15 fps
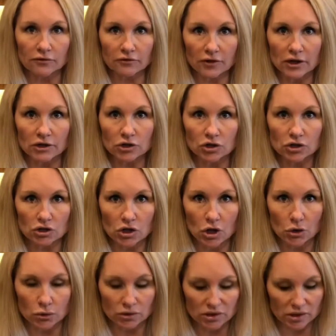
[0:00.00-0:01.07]
French
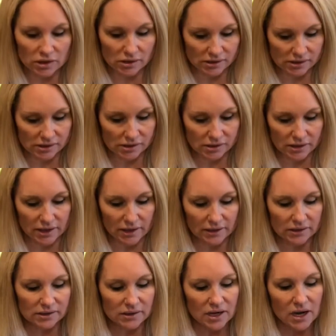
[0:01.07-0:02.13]
toast
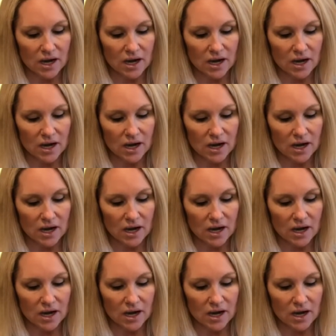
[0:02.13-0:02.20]
sticks.